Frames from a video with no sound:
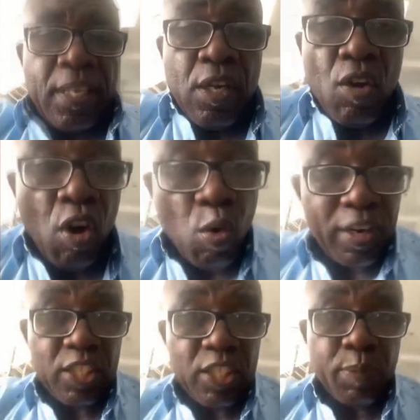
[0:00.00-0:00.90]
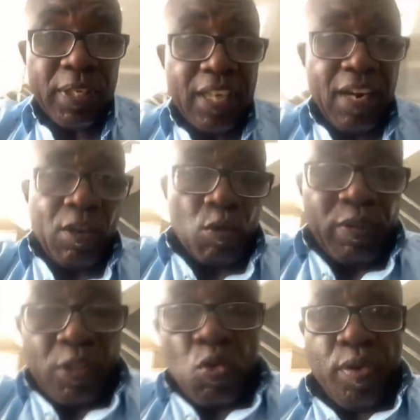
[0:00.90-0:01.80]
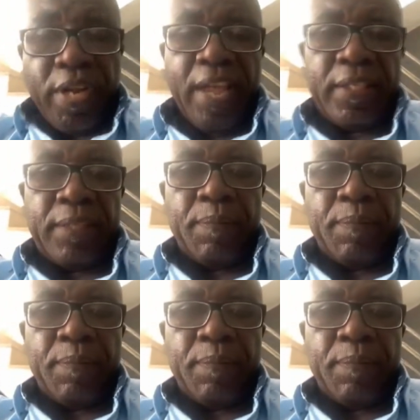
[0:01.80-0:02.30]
all what has been done across the 2 years.